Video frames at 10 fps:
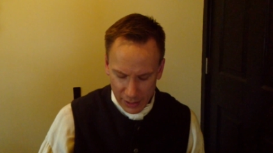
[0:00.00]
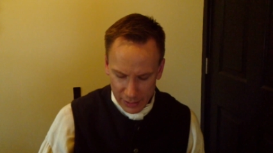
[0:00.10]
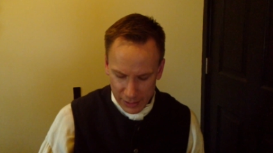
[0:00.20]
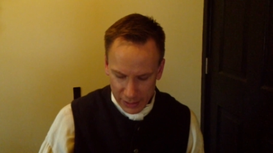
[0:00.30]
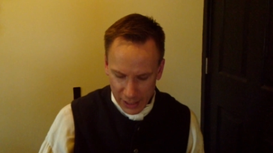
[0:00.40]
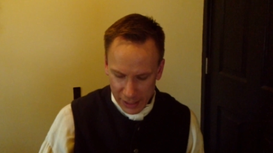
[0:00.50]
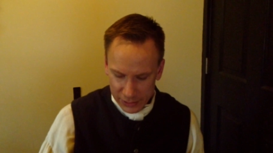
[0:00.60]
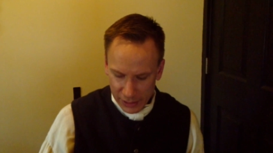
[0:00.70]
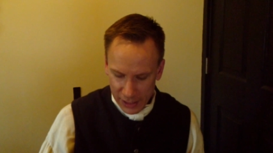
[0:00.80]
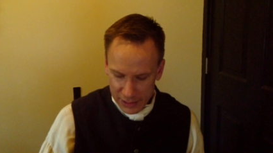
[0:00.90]
Then
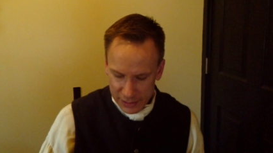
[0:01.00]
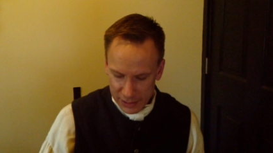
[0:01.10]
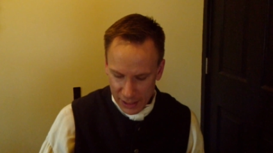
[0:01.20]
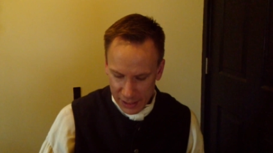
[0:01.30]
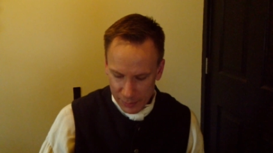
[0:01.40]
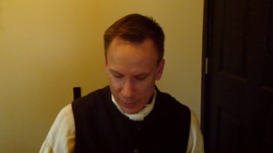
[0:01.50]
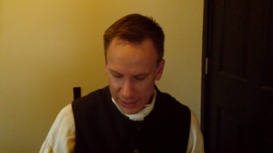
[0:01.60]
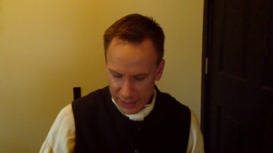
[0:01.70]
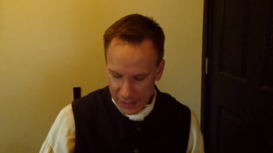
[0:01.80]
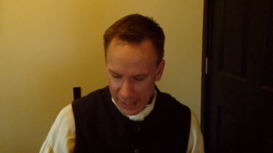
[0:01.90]
catching his son by
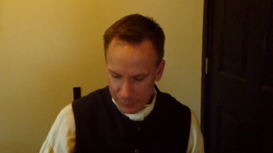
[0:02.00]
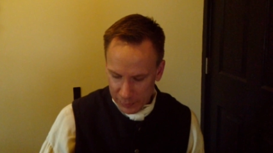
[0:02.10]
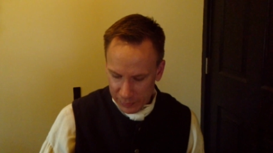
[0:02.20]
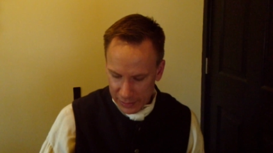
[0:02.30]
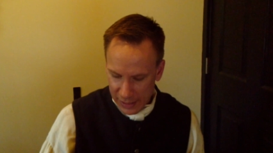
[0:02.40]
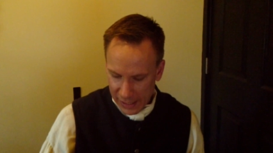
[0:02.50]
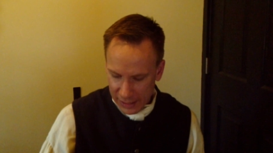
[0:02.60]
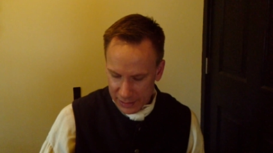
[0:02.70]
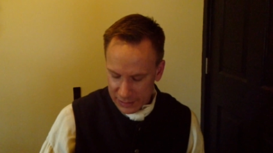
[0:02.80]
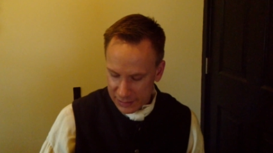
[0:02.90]
the nape of the neck
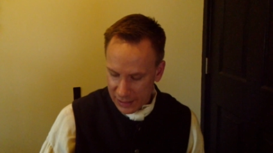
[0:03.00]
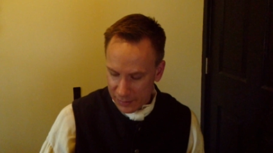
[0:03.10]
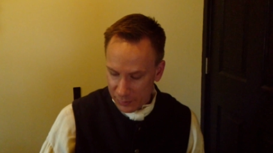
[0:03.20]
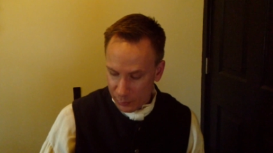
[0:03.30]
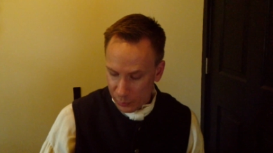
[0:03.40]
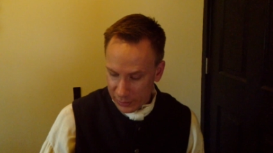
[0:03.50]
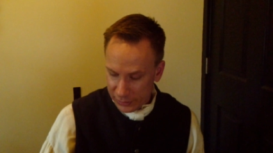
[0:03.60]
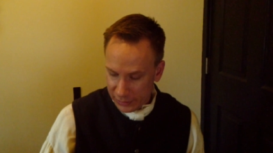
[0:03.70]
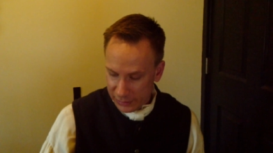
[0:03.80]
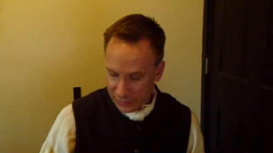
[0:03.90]
and the seat of the
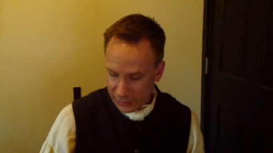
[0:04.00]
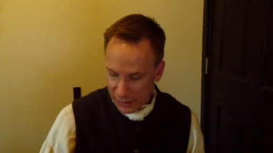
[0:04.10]
breeches,